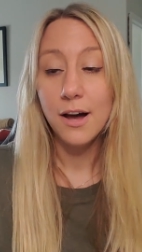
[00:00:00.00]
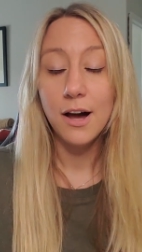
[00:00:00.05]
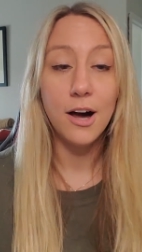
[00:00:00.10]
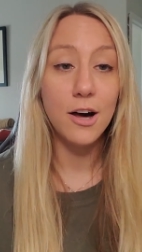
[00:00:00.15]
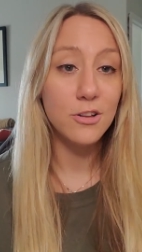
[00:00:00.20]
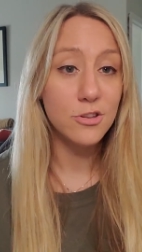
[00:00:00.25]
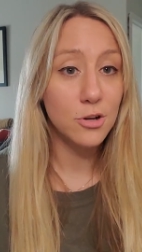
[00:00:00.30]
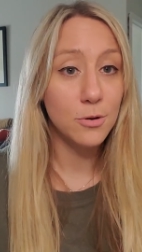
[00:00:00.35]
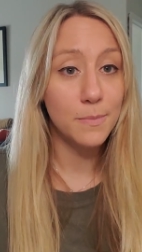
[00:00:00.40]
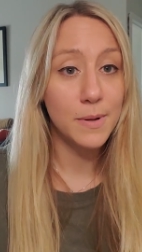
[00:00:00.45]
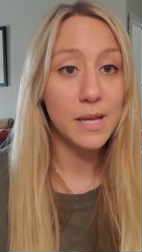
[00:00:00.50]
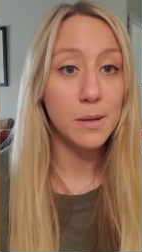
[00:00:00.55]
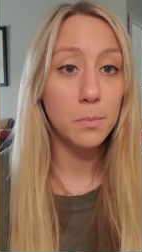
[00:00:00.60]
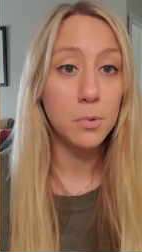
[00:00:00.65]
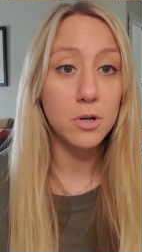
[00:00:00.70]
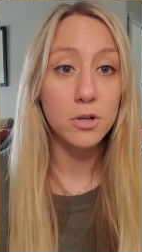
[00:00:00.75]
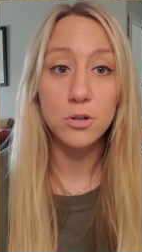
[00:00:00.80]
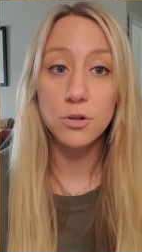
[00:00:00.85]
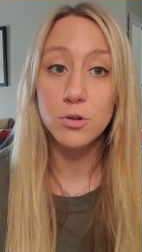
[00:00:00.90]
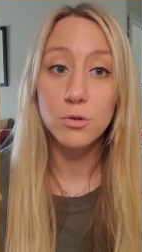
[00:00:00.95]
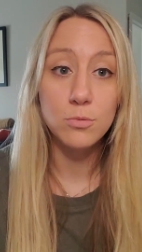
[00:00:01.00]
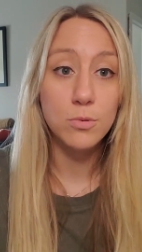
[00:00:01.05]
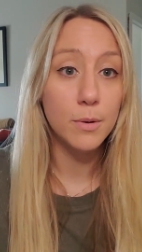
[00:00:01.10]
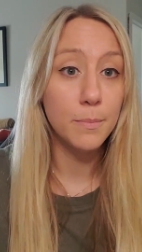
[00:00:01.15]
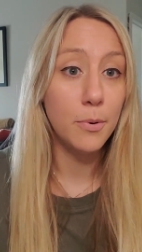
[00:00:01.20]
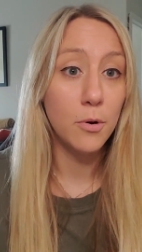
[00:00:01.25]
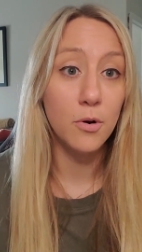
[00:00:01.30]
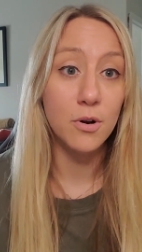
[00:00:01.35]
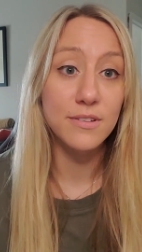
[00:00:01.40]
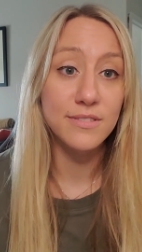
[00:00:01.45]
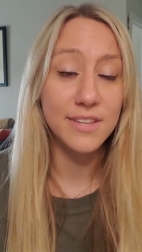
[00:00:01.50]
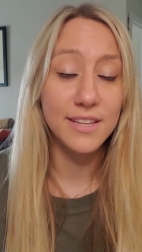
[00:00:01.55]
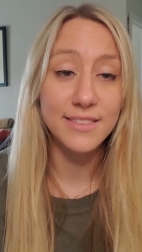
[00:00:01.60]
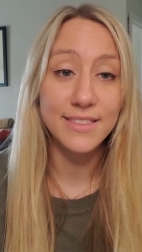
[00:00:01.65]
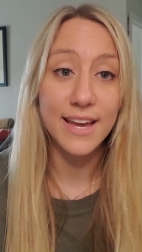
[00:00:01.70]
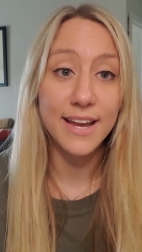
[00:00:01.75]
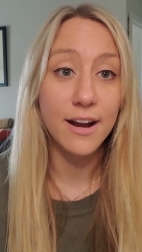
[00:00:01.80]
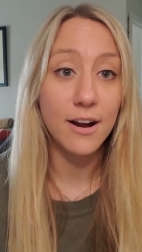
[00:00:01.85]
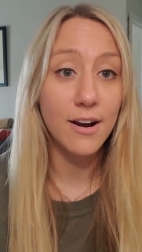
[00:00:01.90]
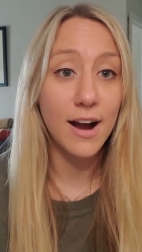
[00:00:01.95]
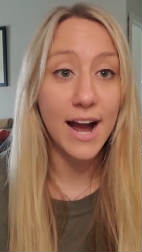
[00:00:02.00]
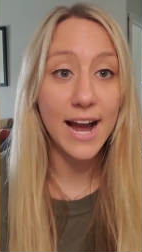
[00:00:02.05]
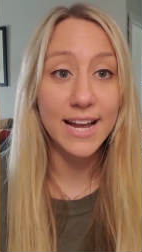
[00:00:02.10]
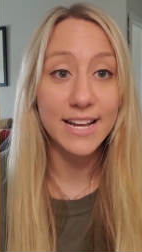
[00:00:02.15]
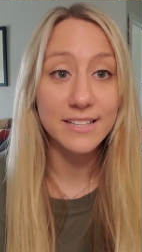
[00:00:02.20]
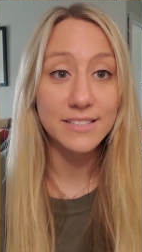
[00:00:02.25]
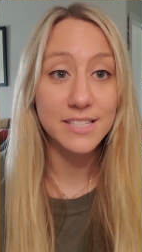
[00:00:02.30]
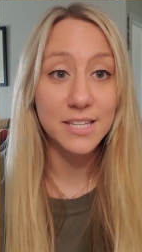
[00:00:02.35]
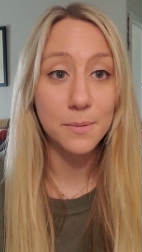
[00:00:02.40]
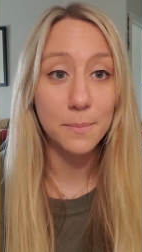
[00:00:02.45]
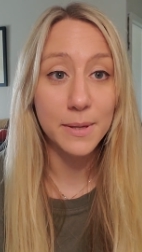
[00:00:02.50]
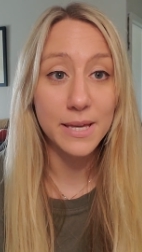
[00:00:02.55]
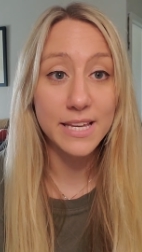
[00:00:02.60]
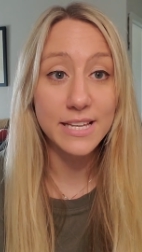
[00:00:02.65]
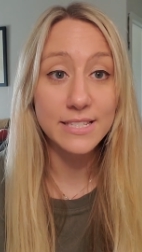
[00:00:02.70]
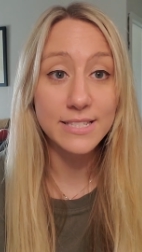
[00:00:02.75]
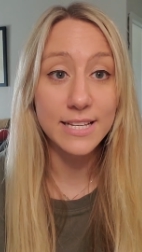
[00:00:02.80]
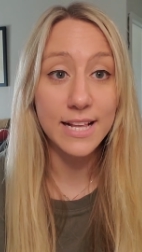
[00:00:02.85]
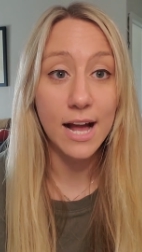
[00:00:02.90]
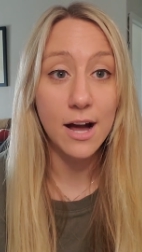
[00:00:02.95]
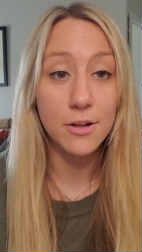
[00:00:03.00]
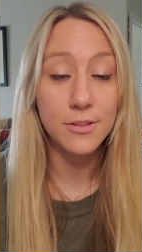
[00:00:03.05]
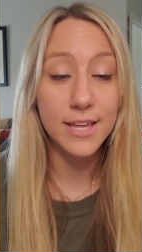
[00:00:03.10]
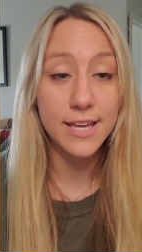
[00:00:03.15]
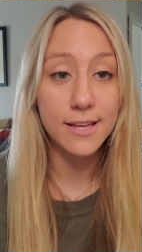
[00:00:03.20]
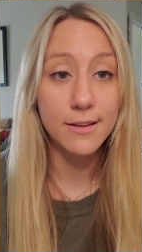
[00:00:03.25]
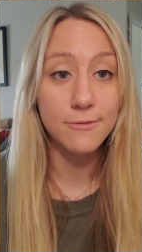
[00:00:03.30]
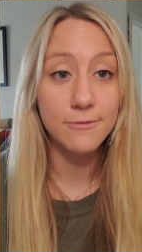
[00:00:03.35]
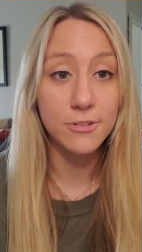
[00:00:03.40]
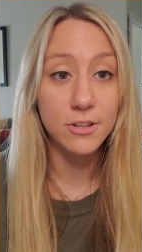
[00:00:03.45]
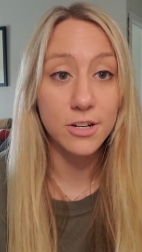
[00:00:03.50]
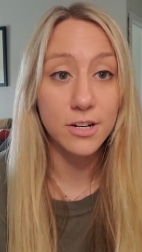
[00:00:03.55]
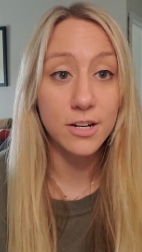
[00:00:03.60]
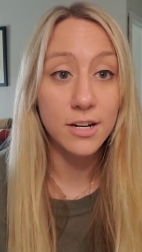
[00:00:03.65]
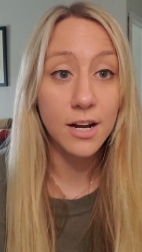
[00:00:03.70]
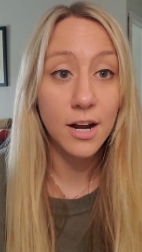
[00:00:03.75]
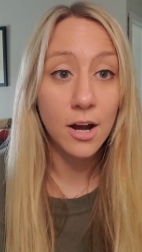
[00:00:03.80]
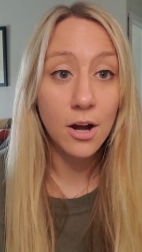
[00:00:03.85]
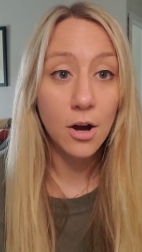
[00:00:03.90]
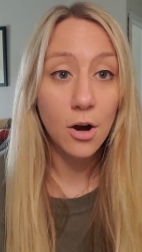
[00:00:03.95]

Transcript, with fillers: other people who report that they are INTPs and how they can flirt,